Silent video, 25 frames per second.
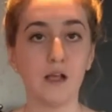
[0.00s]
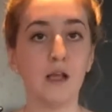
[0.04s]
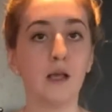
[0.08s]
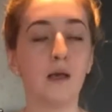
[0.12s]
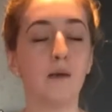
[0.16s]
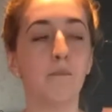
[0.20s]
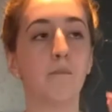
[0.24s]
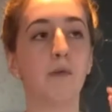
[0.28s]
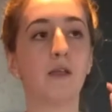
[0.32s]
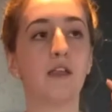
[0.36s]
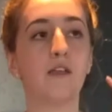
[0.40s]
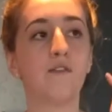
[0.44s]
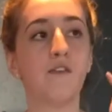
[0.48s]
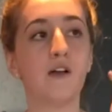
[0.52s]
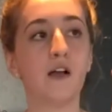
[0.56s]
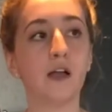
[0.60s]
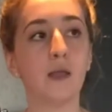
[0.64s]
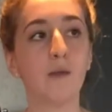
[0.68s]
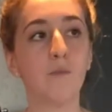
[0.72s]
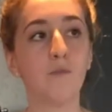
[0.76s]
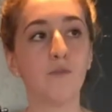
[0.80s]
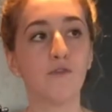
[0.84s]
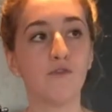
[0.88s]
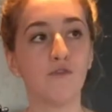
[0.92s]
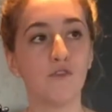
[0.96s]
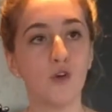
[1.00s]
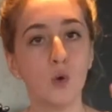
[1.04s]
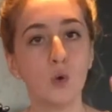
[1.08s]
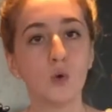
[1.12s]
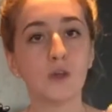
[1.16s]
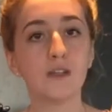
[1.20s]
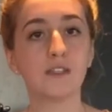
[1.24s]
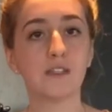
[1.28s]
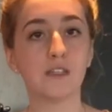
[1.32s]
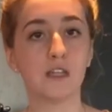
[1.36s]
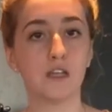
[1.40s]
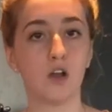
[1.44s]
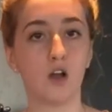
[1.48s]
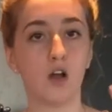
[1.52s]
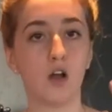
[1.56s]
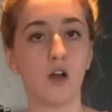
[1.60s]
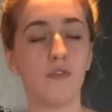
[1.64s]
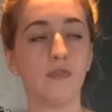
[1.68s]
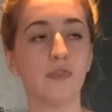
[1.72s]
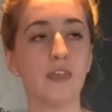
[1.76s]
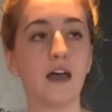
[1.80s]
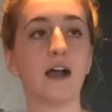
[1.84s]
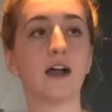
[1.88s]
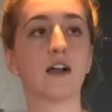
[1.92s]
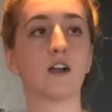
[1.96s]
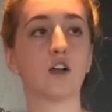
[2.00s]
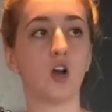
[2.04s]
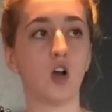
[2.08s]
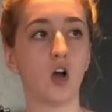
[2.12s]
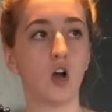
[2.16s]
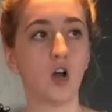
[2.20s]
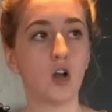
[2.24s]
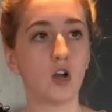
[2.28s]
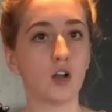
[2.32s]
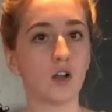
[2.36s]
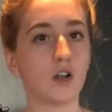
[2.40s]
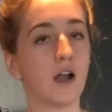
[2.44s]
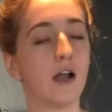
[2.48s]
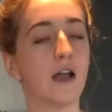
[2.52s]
But if I'm focusing on that car,